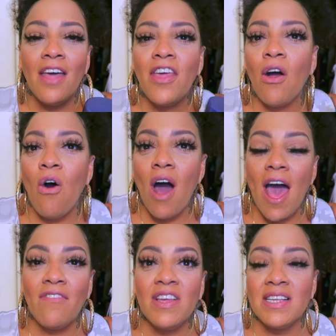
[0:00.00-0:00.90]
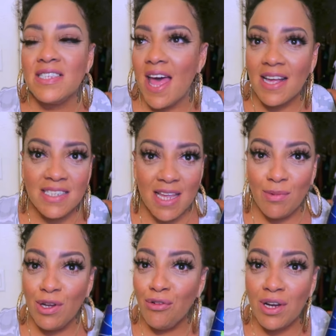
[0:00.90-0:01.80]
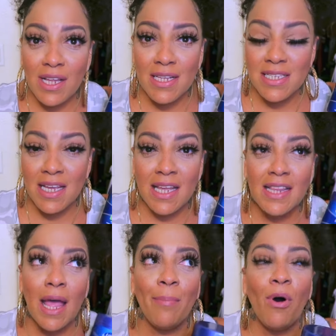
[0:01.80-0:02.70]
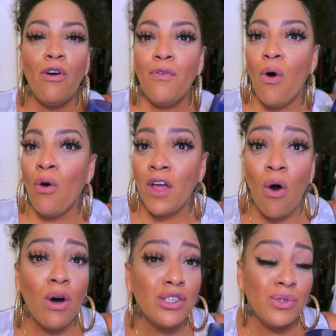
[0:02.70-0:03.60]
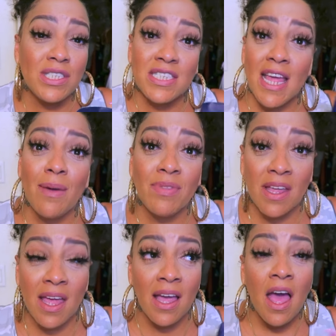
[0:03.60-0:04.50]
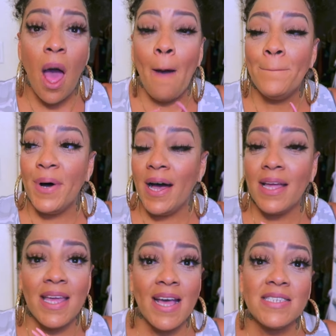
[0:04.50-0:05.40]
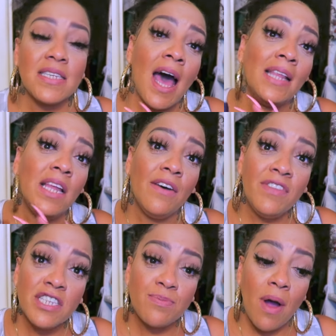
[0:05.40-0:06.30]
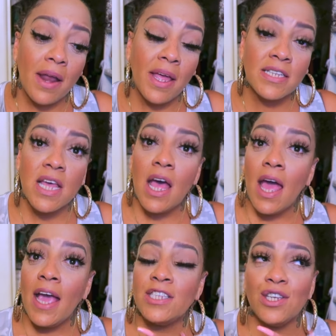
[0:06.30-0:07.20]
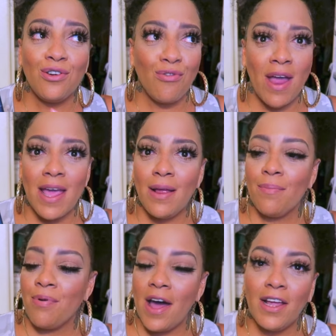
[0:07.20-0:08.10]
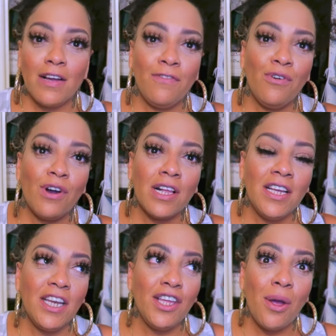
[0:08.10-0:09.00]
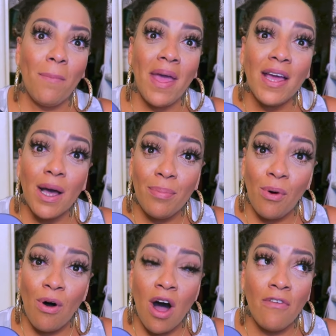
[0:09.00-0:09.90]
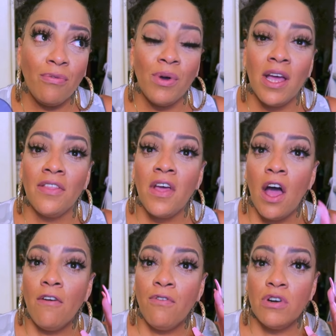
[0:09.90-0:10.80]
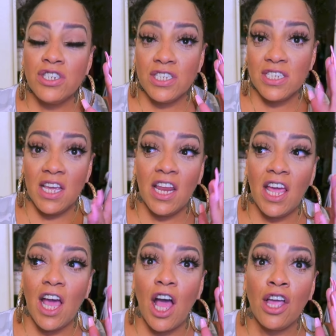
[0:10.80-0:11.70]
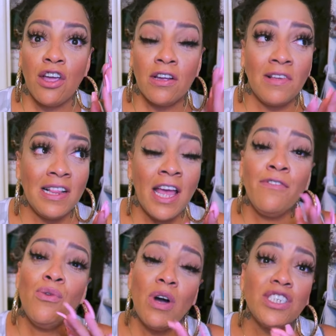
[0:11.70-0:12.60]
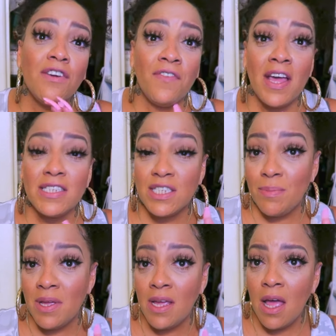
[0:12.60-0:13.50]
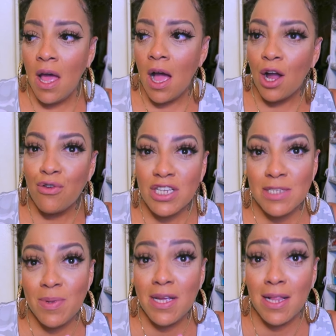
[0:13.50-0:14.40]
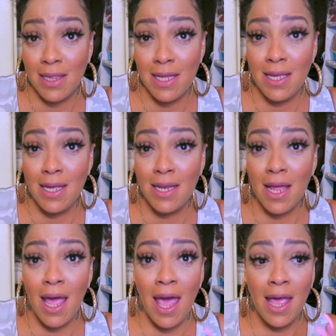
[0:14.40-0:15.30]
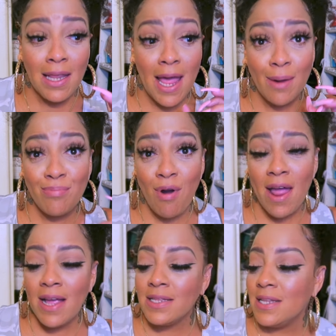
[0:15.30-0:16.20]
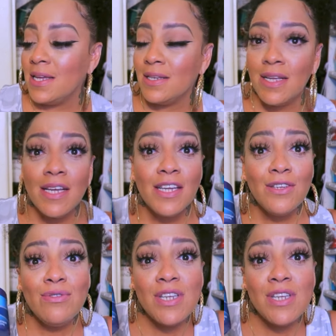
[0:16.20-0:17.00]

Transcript: They all have the exact same ingredients in it. They both, they all do the same thing. But yes, I love this product. It's a great product for cleaning your makeup off with, for just getting your, if you want your face to be crispy clean and like bright, then you